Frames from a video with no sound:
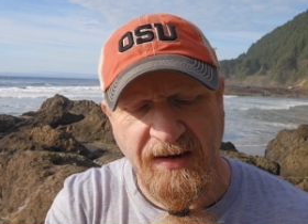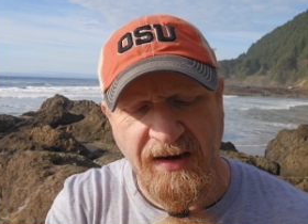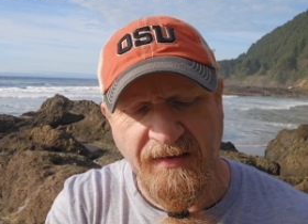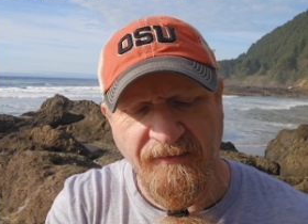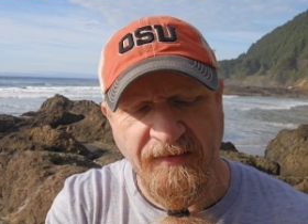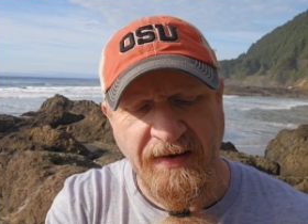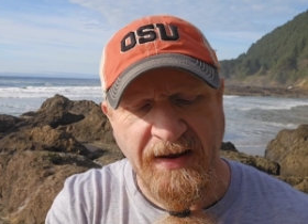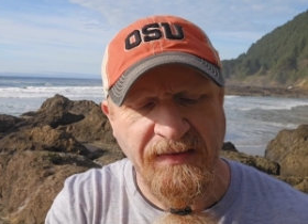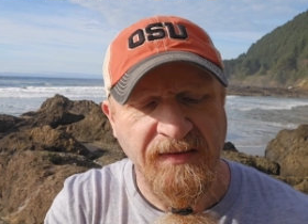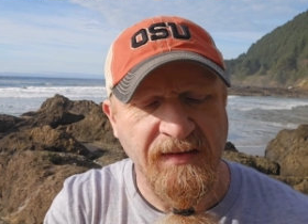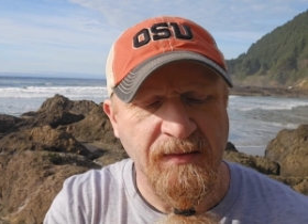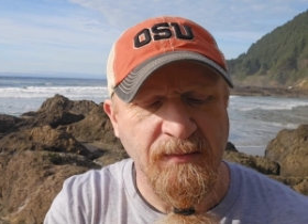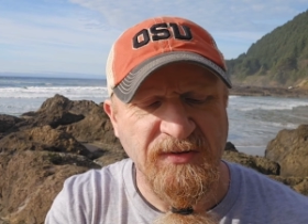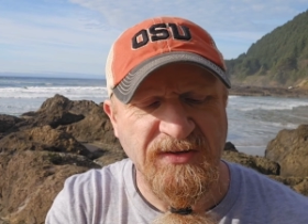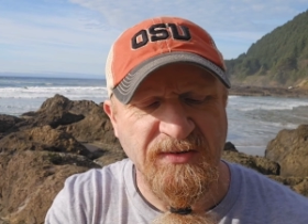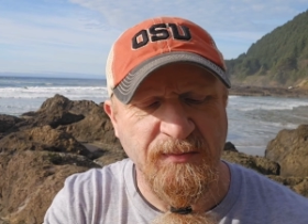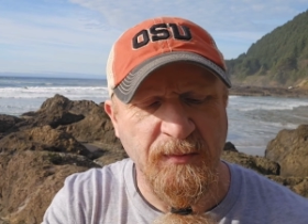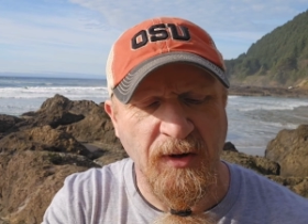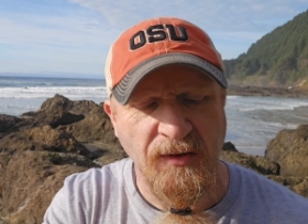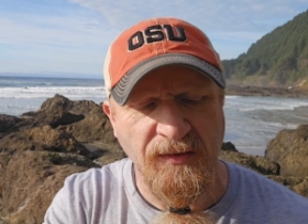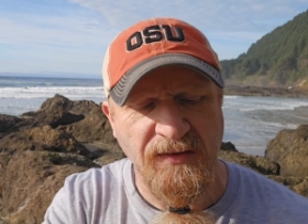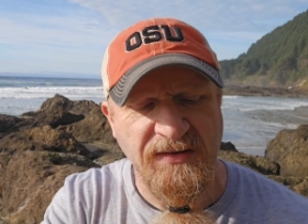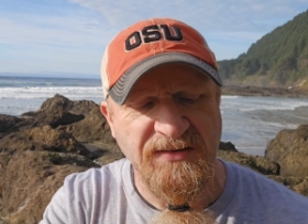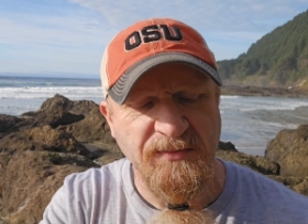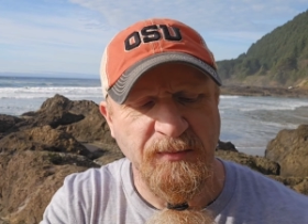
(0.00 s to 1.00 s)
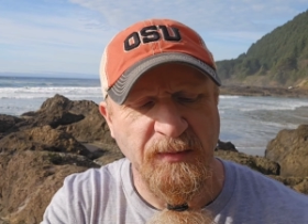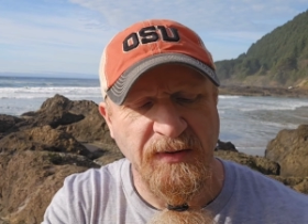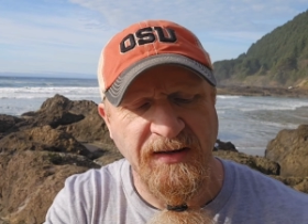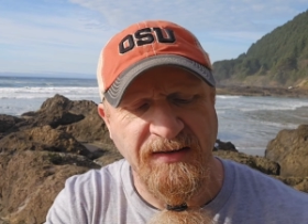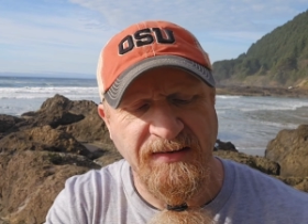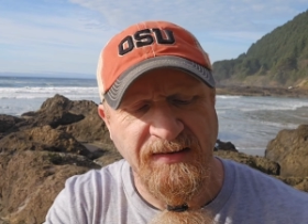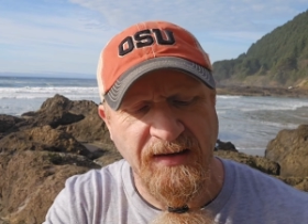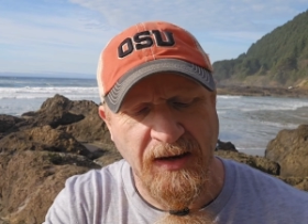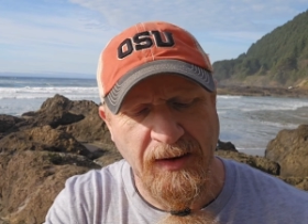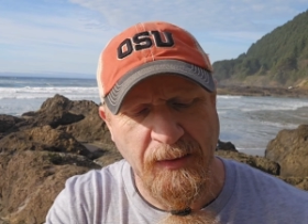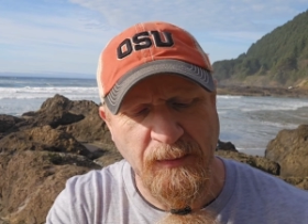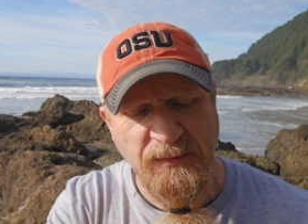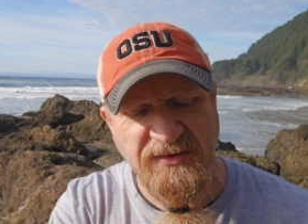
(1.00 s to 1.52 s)
I've had them smell this many
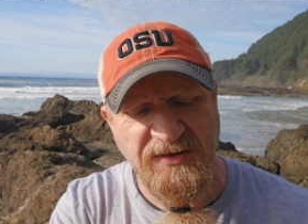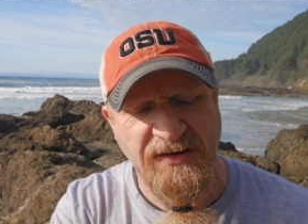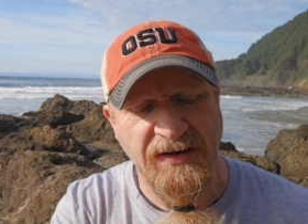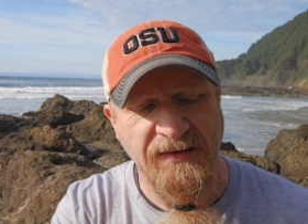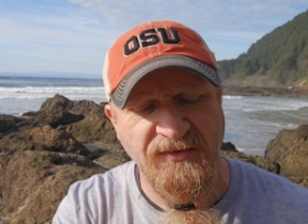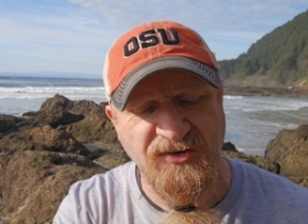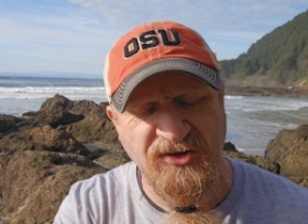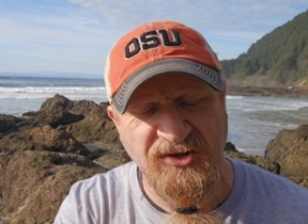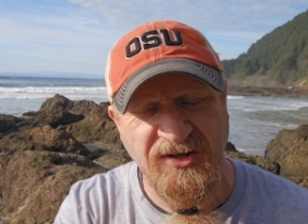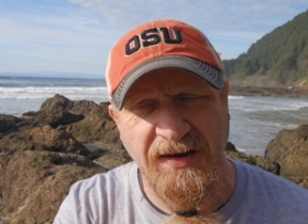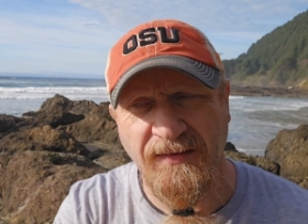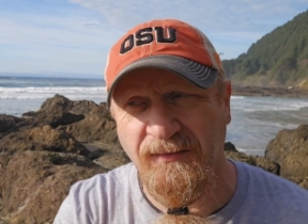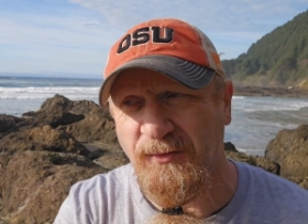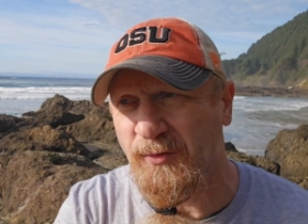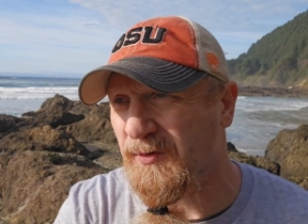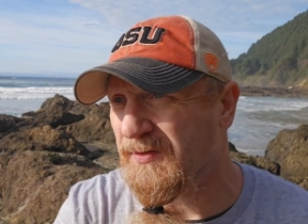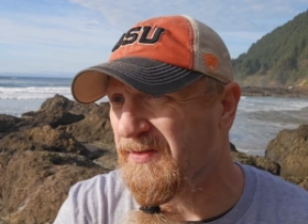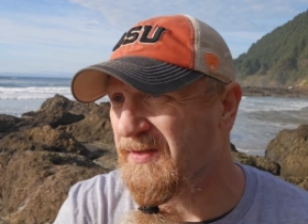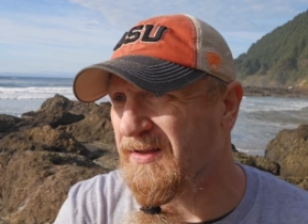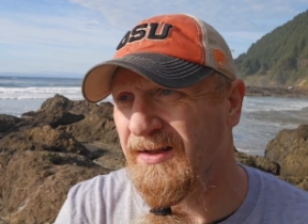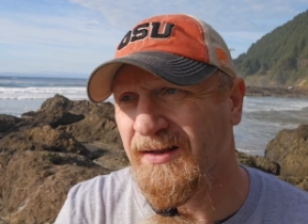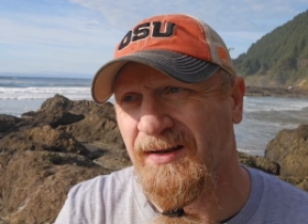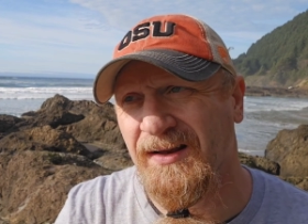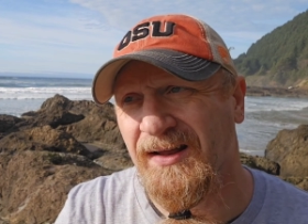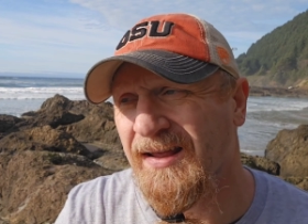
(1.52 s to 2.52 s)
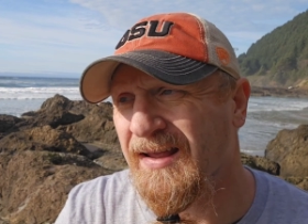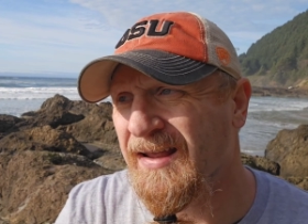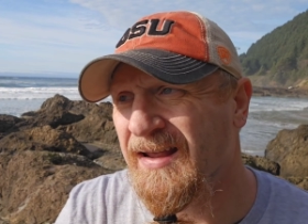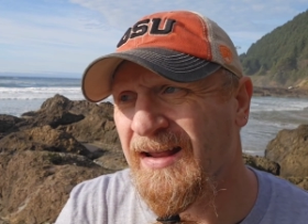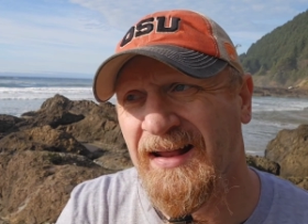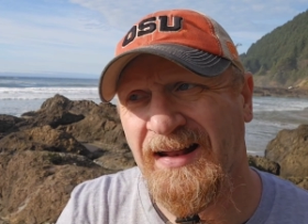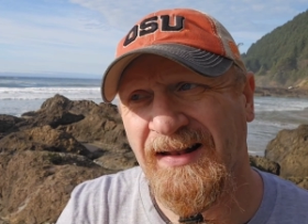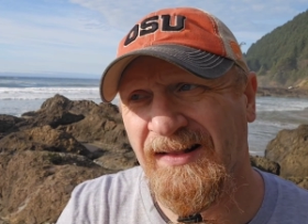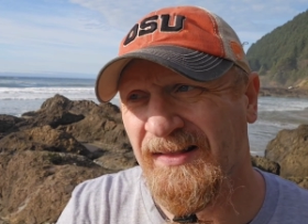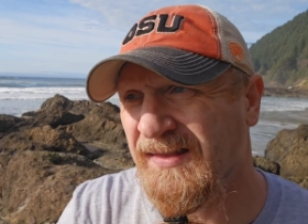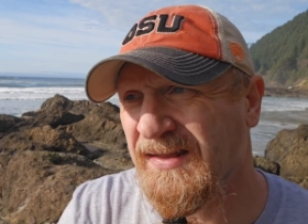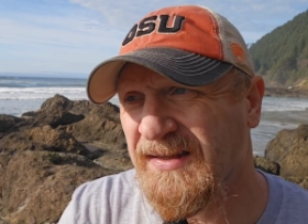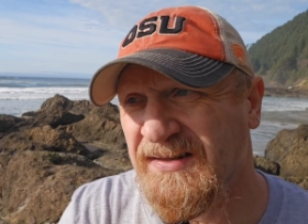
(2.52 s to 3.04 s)
times and I've shaved with it
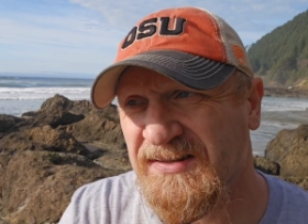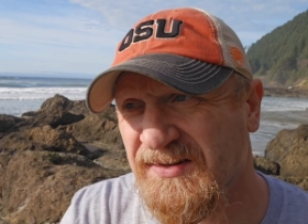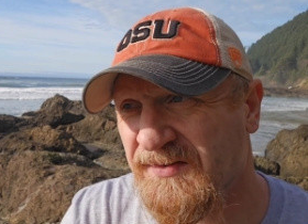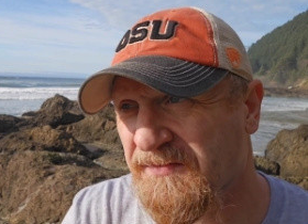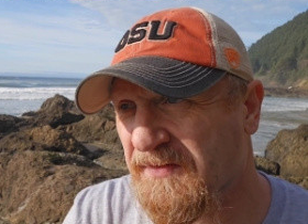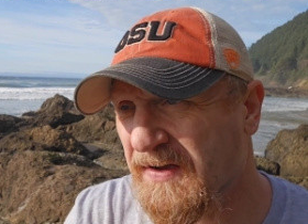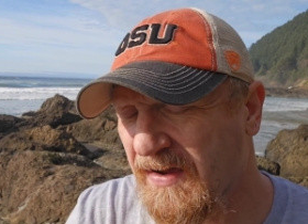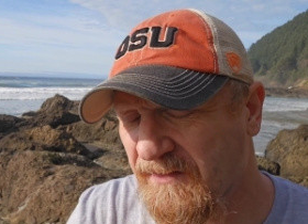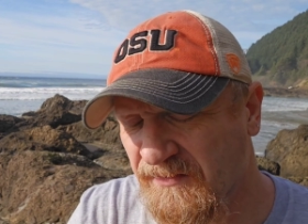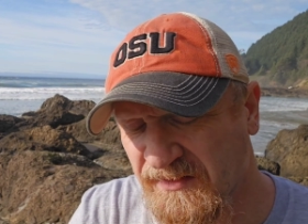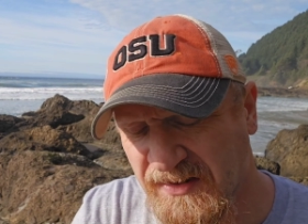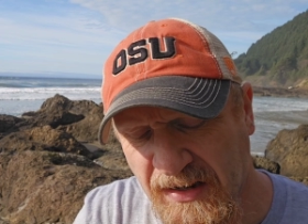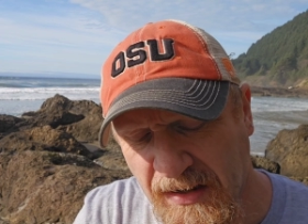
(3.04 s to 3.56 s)
at least five